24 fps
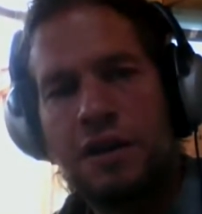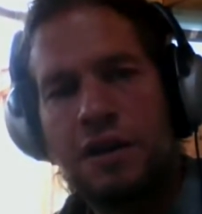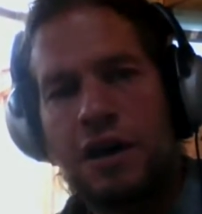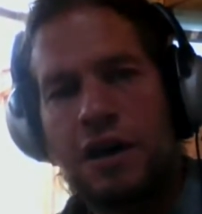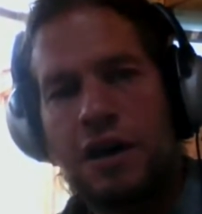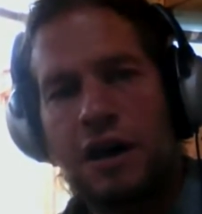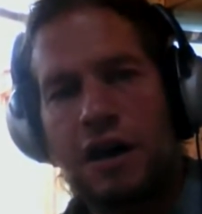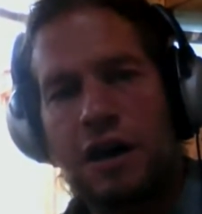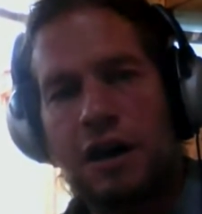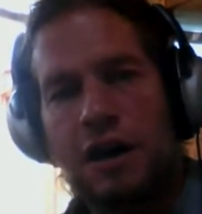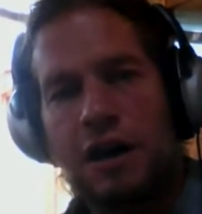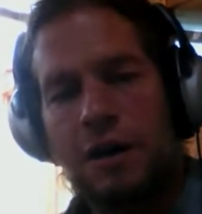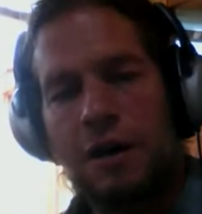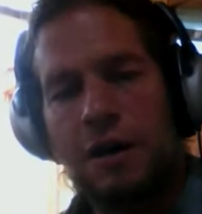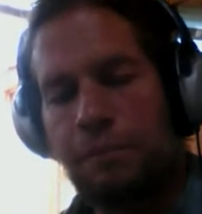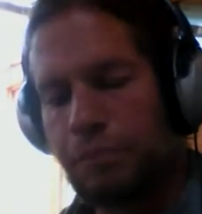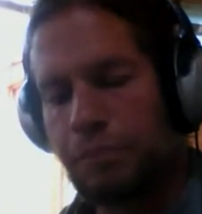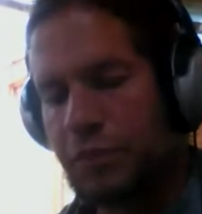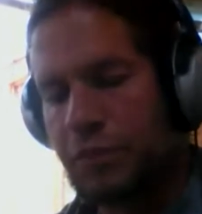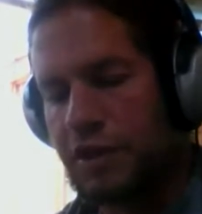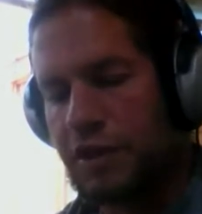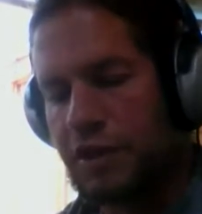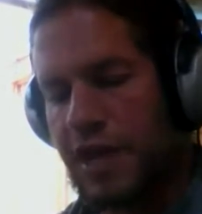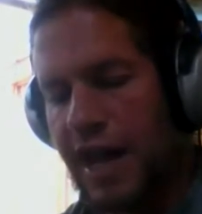
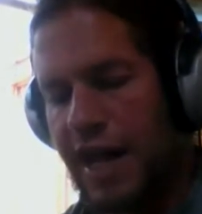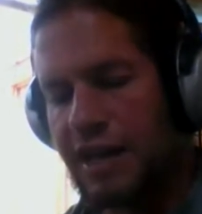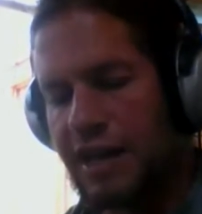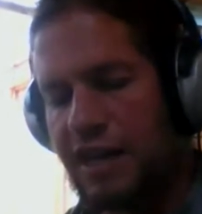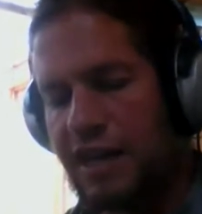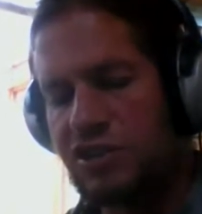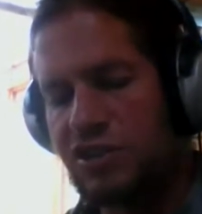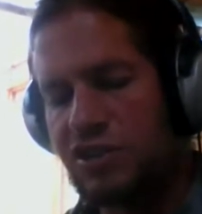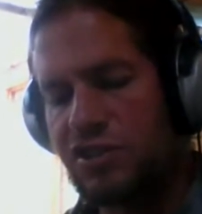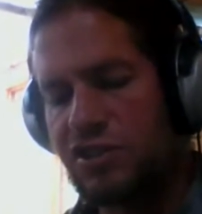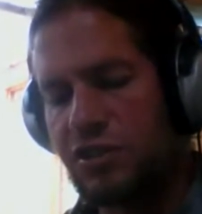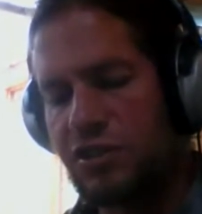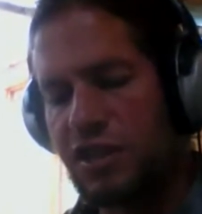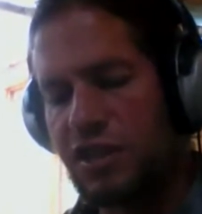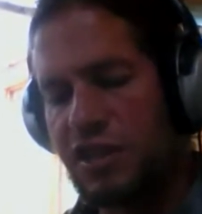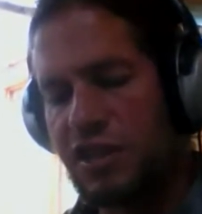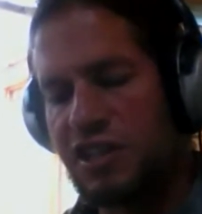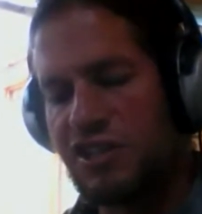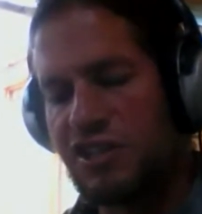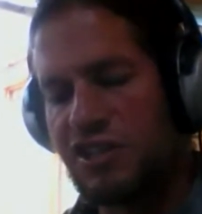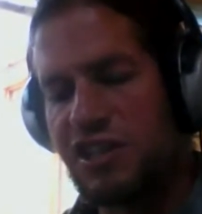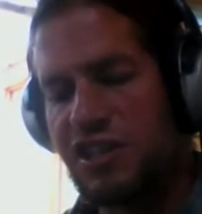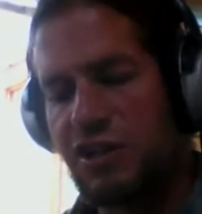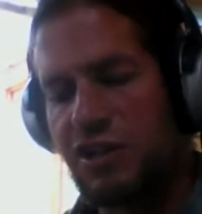not
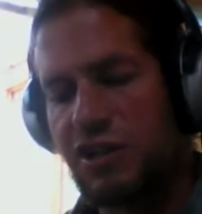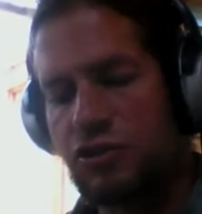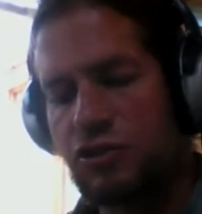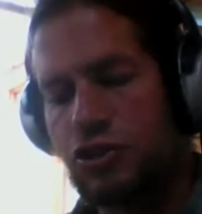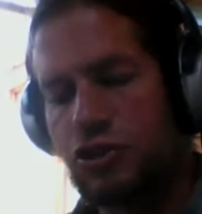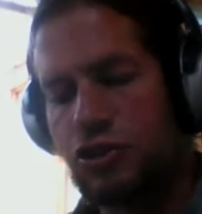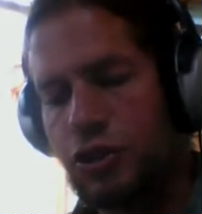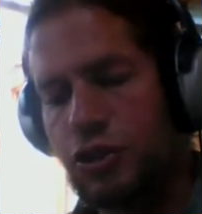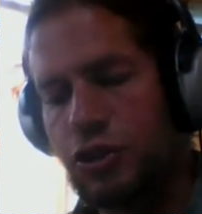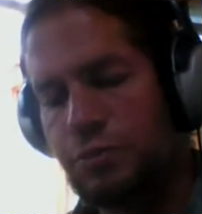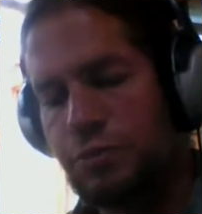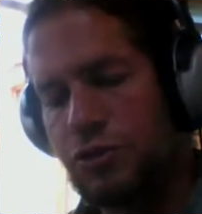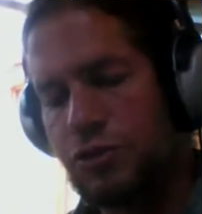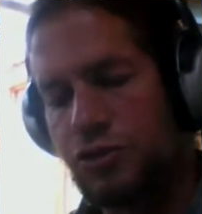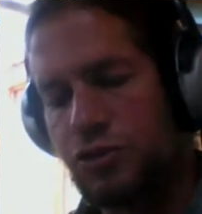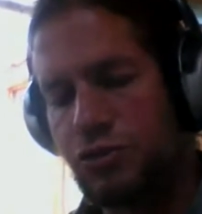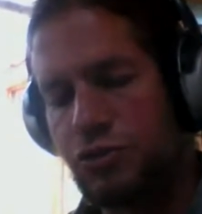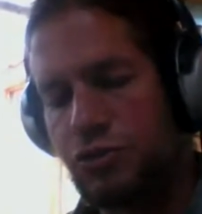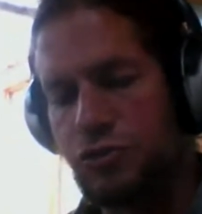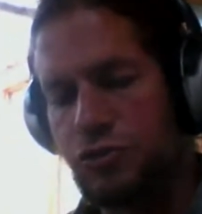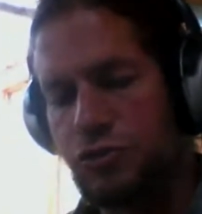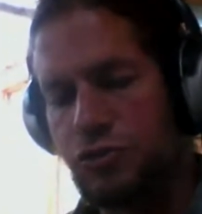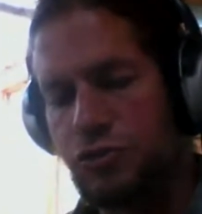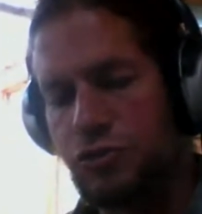necessarily to sell trips
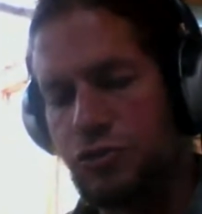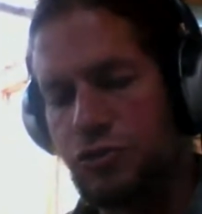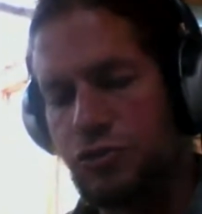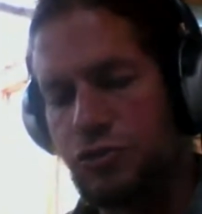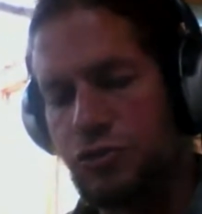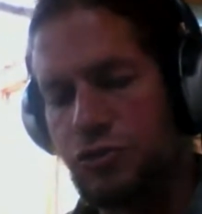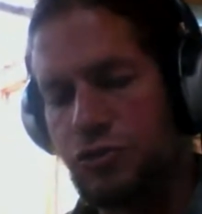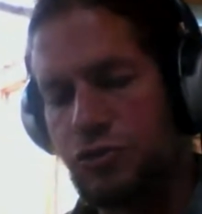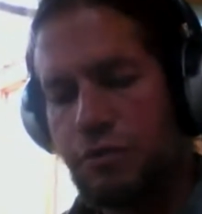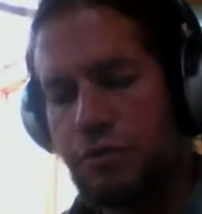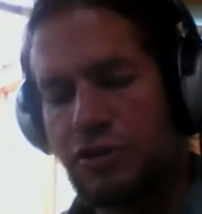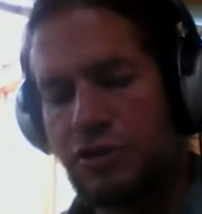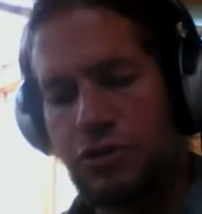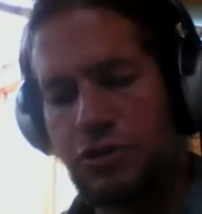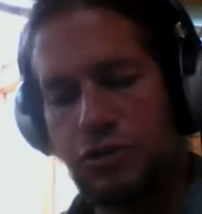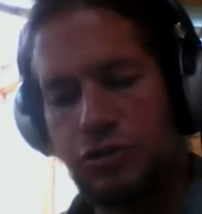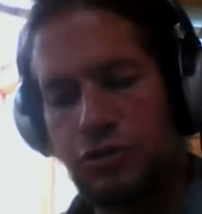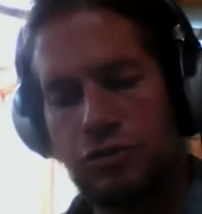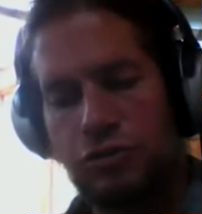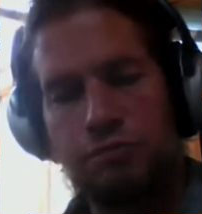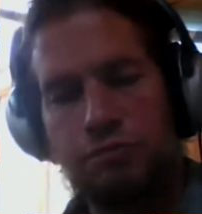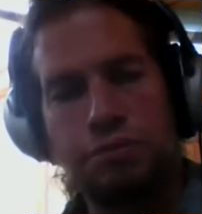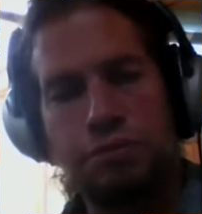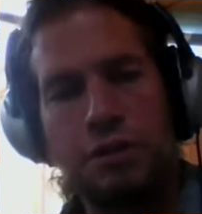to, but
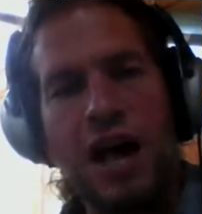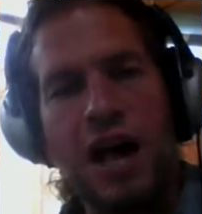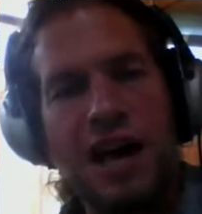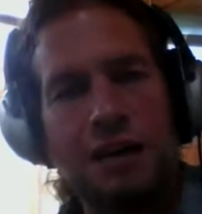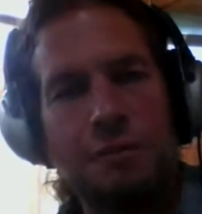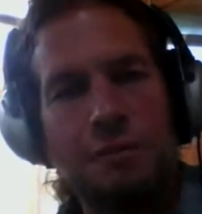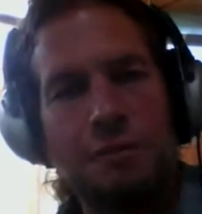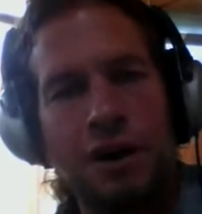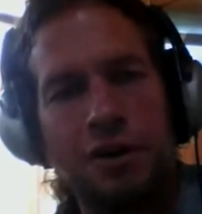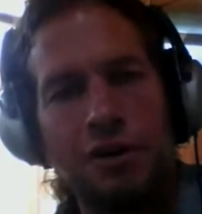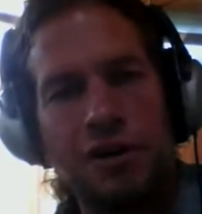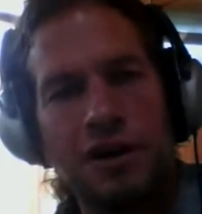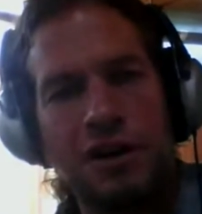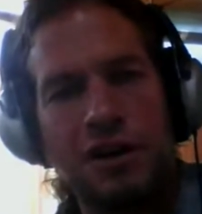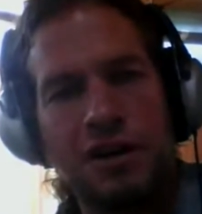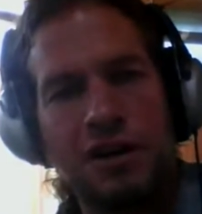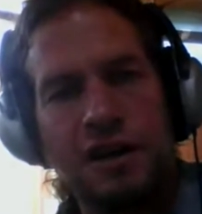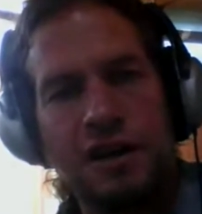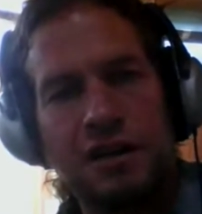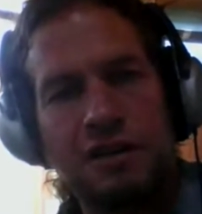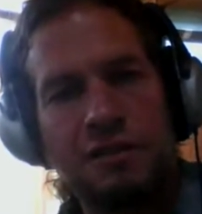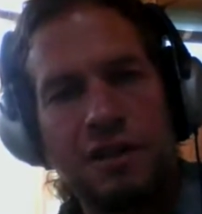to blog about it